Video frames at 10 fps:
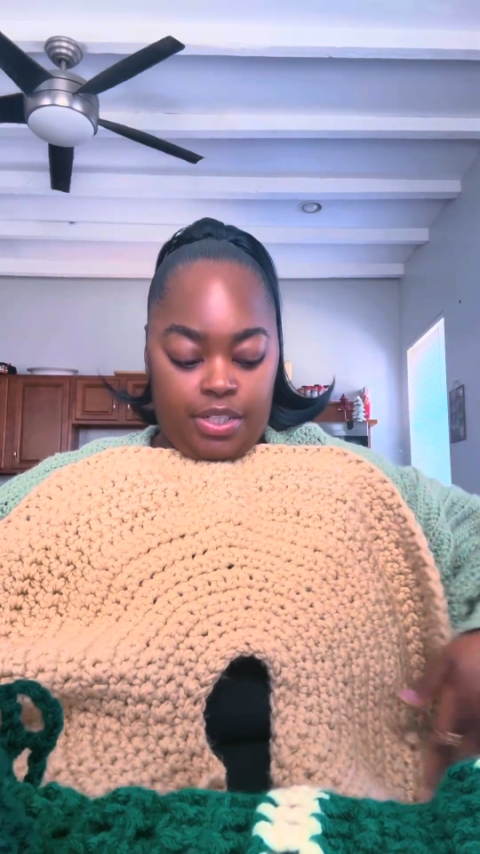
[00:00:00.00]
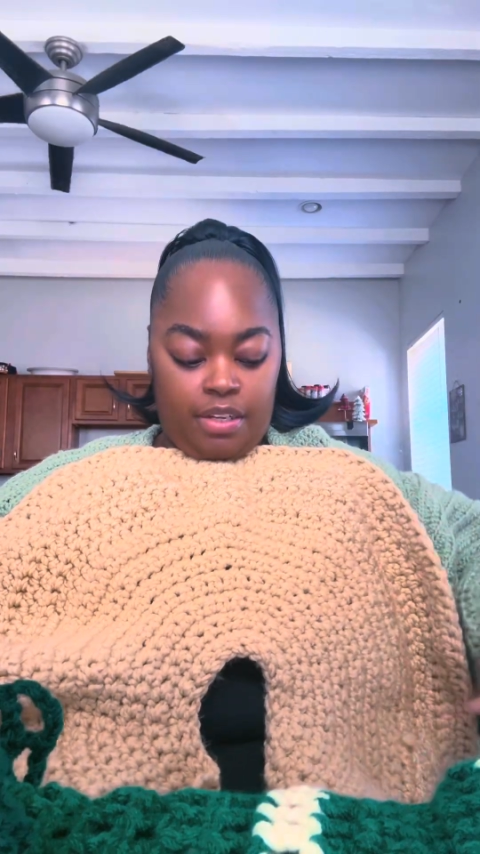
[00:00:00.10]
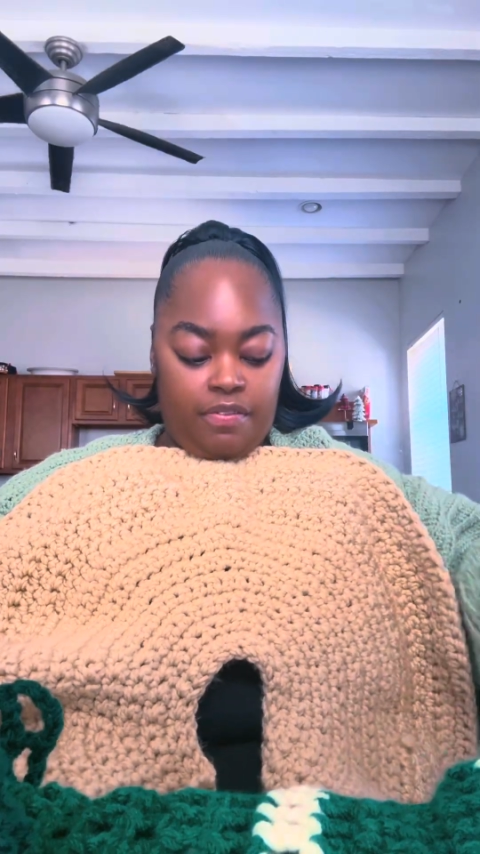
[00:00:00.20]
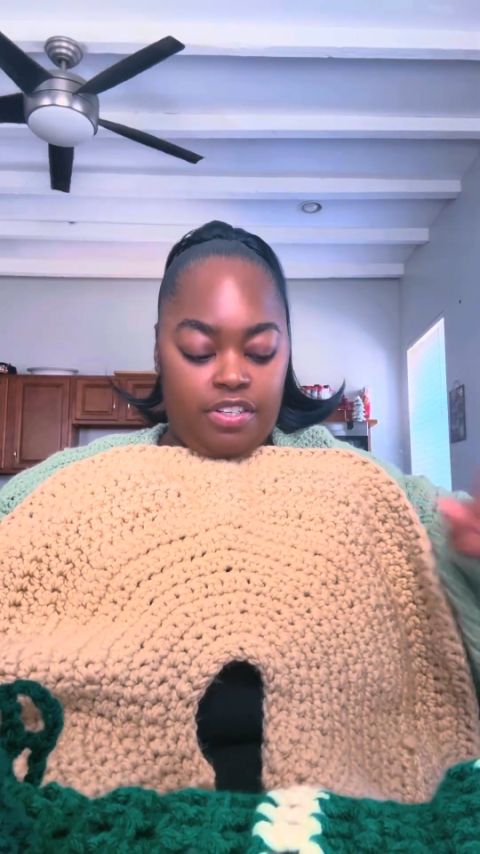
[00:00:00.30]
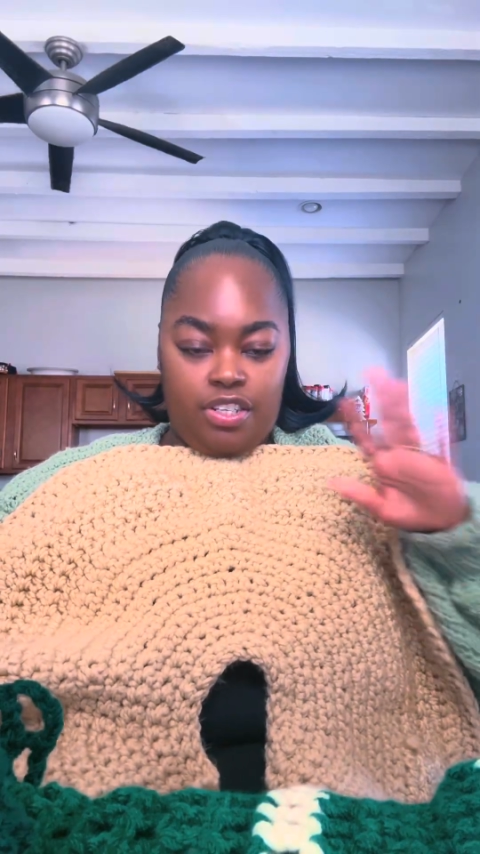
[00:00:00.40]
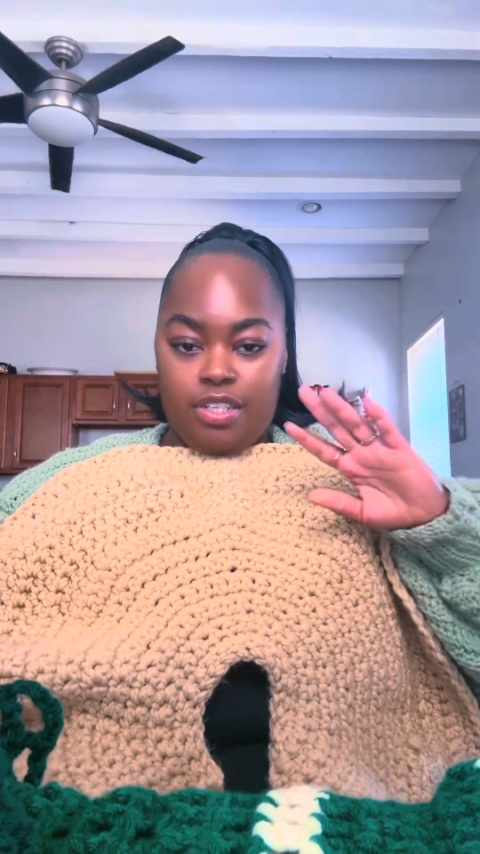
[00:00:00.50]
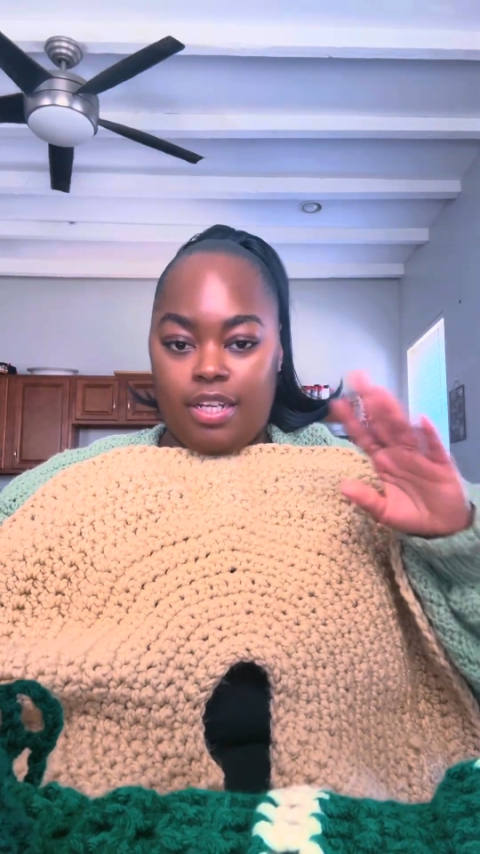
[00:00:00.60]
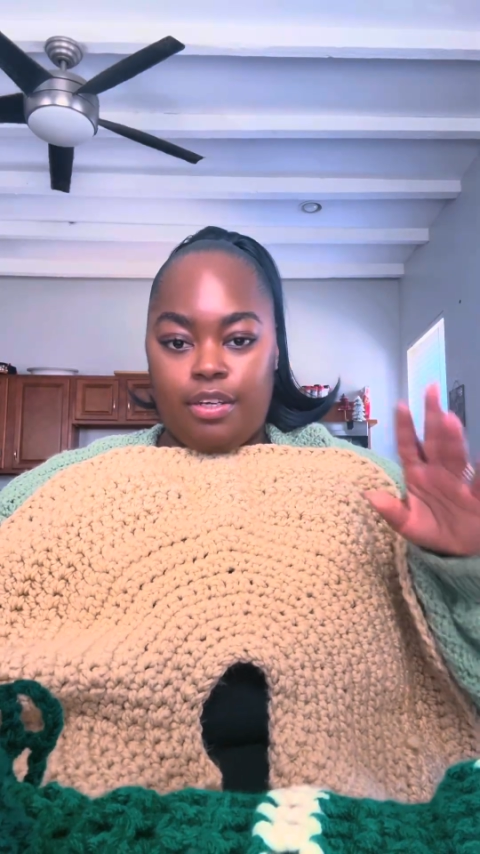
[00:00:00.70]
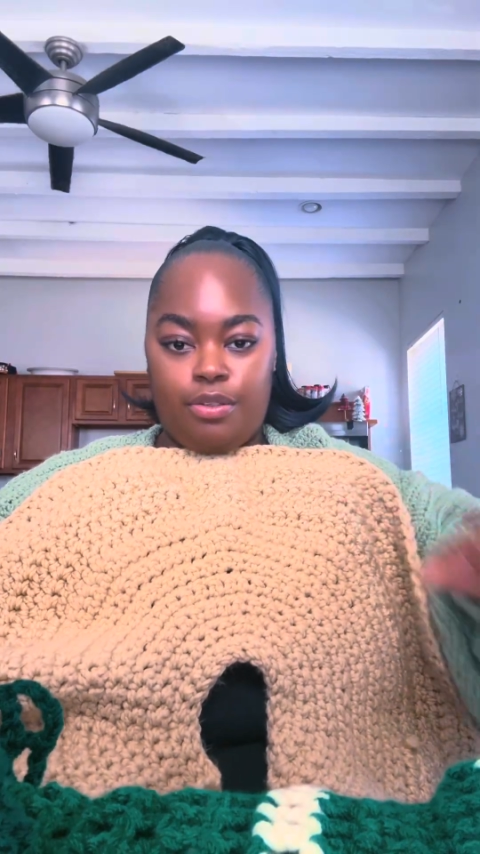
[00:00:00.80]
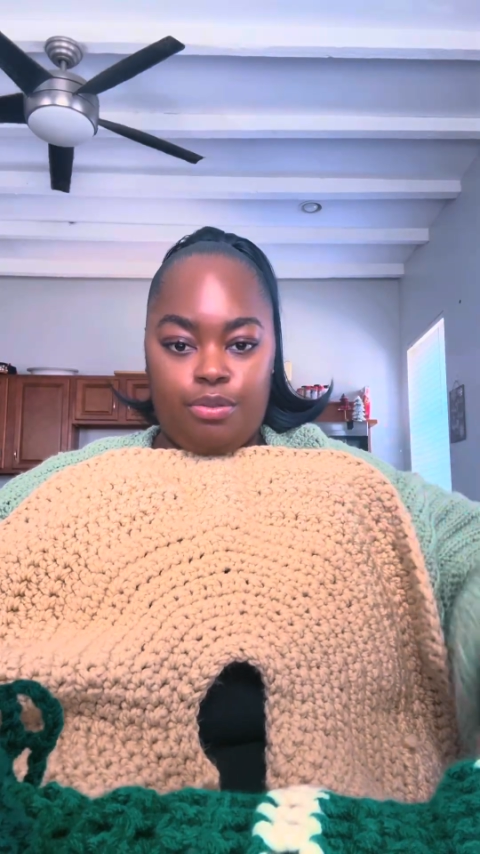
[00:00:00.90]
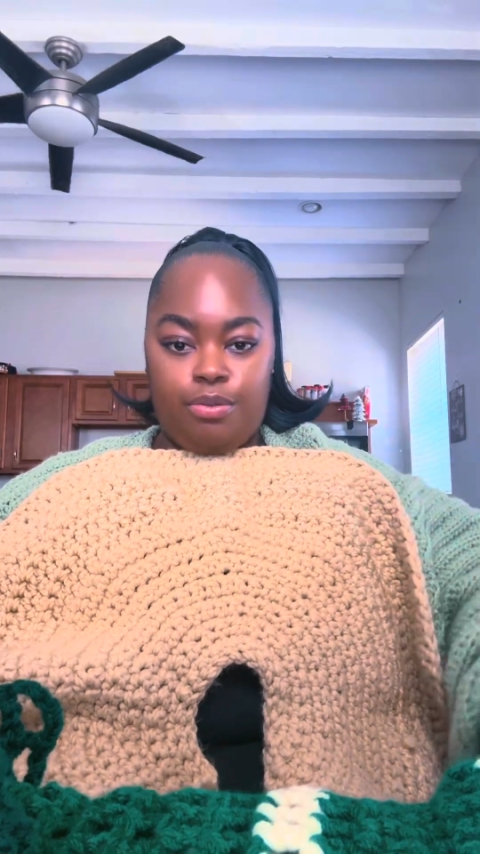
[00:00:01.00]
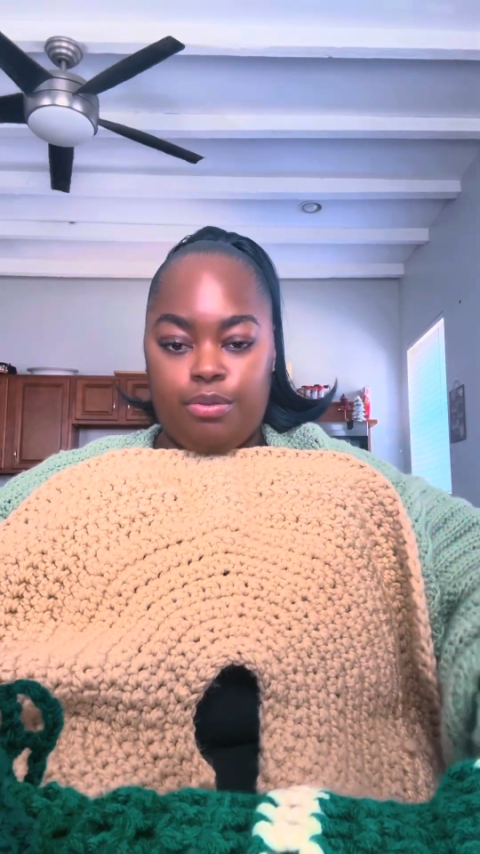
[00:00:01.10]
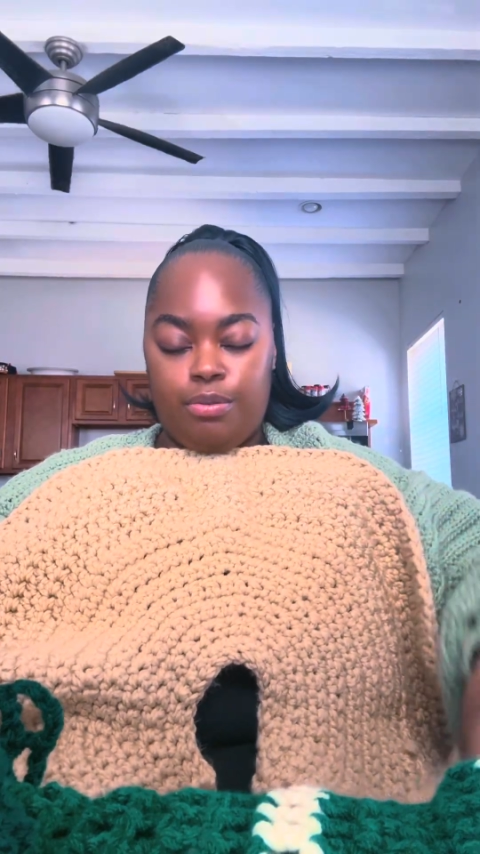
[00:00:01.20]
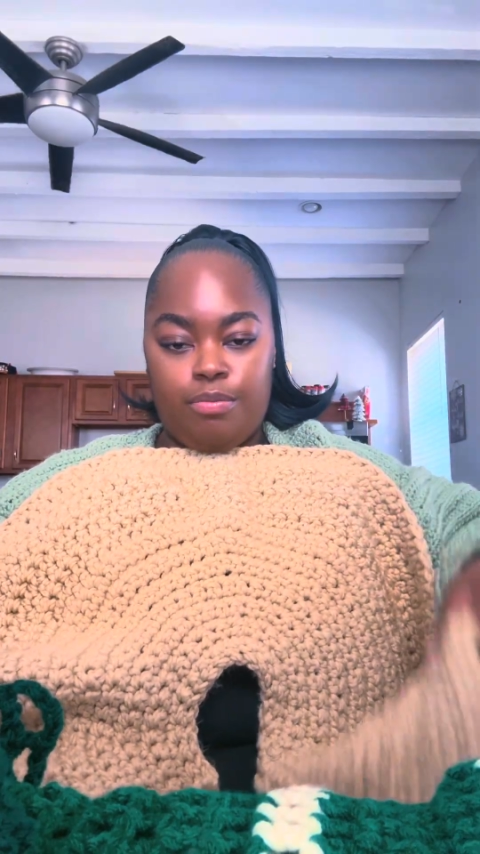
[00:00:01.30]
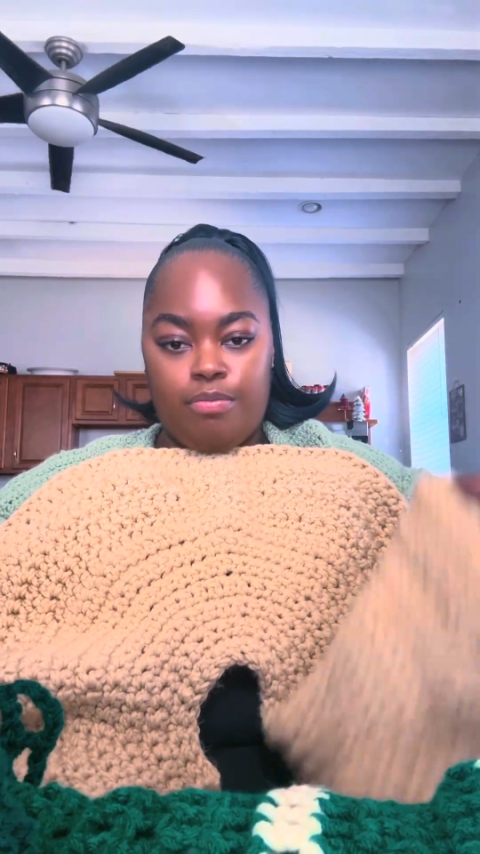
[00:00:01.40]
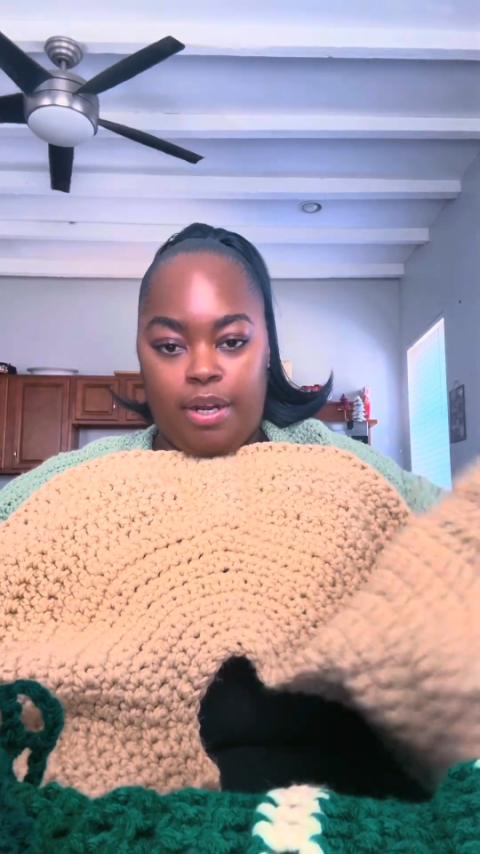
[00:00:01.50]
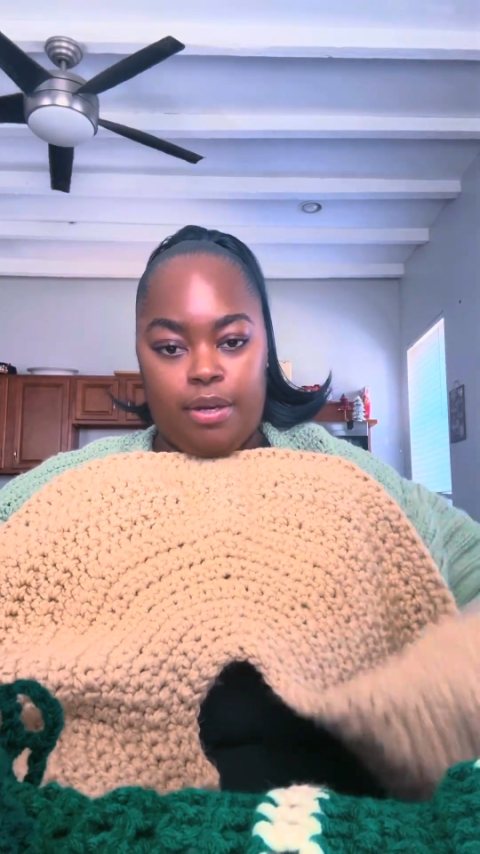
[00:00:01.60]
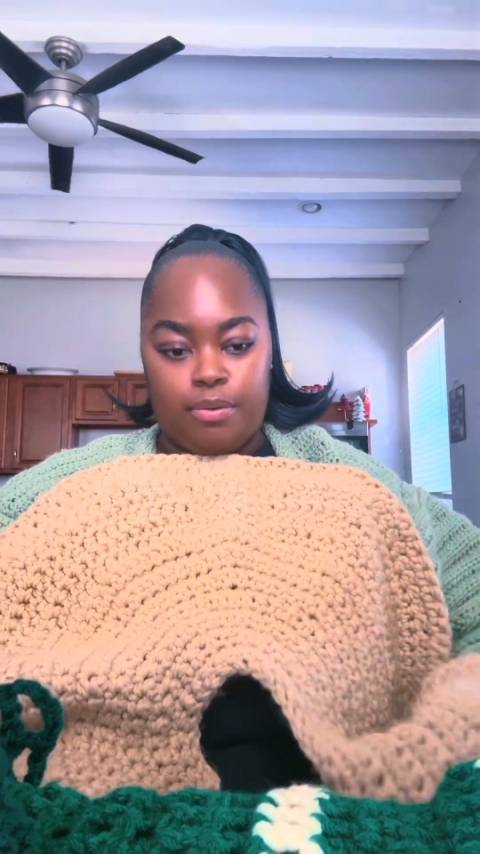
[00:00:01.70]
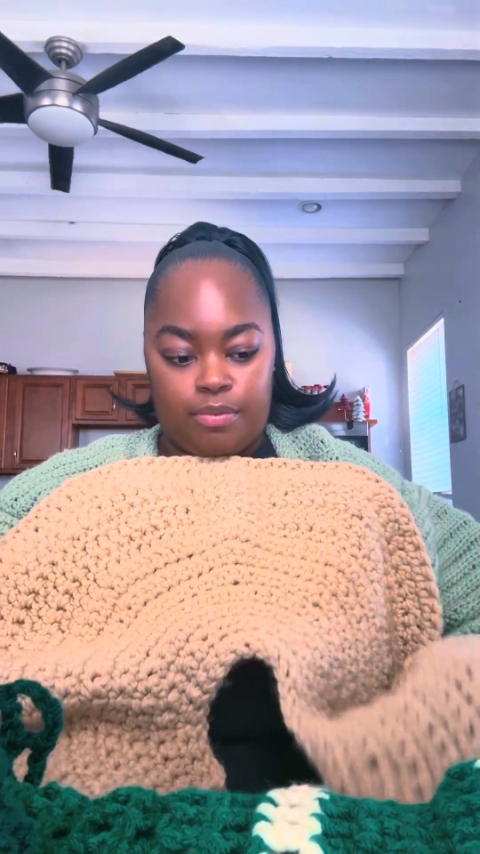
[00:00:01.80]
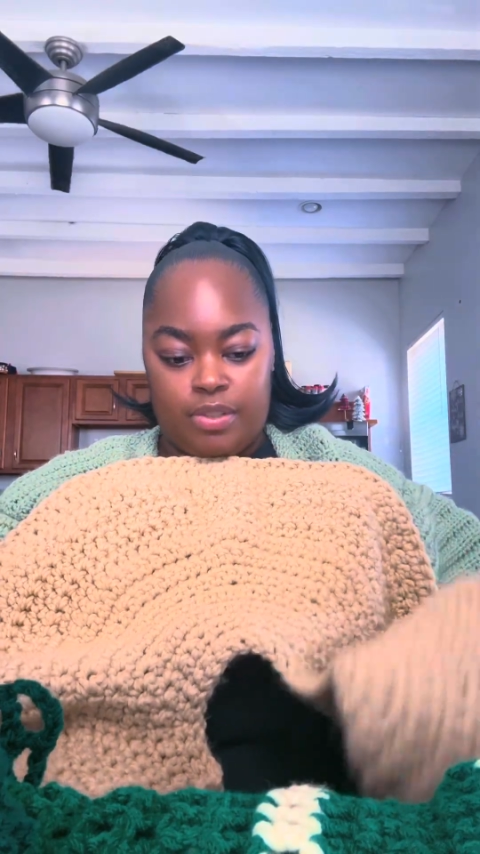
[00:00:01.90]
If it's just like a neutral
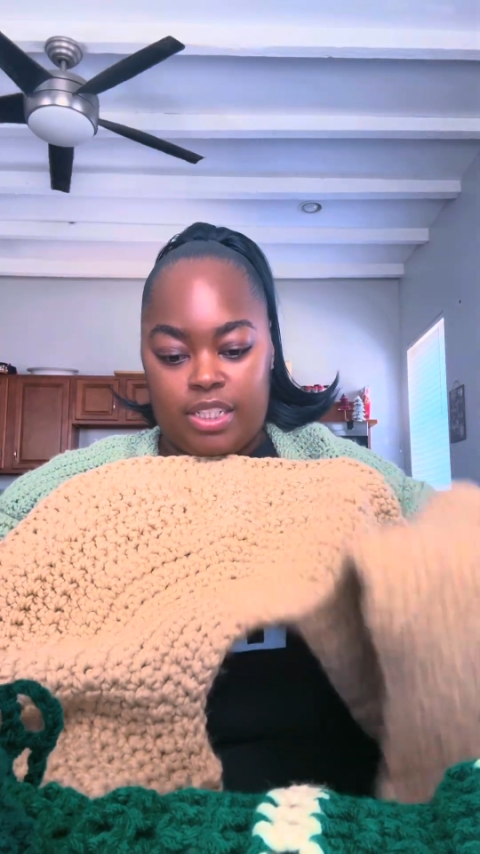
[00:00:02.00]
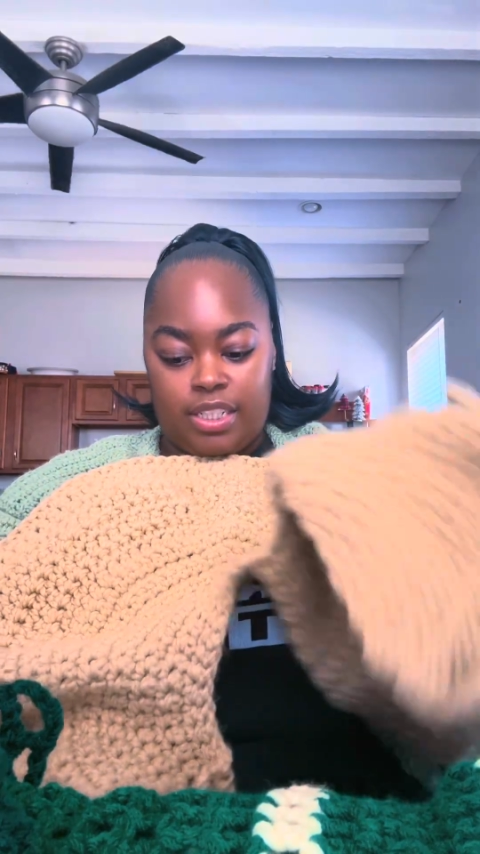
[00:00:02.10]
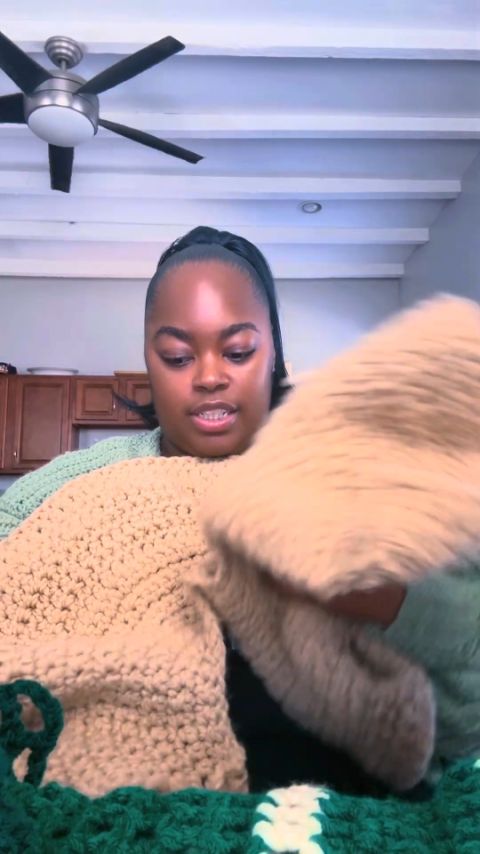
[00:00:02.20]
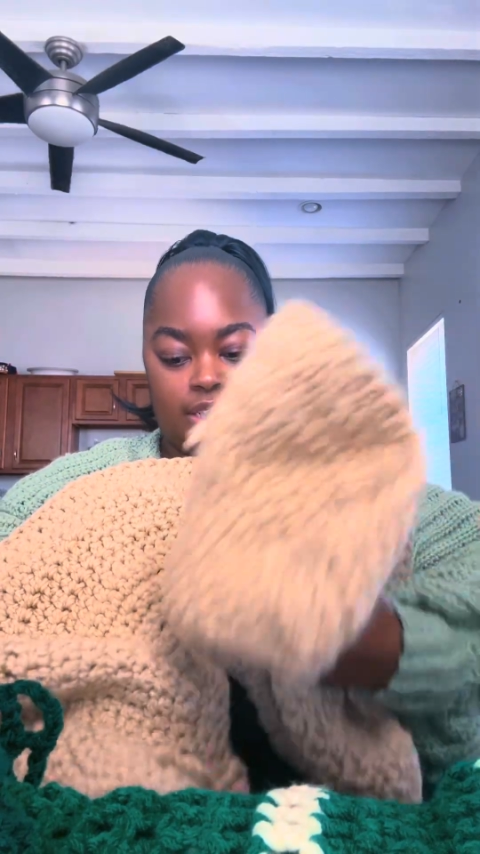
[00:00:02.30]
brown is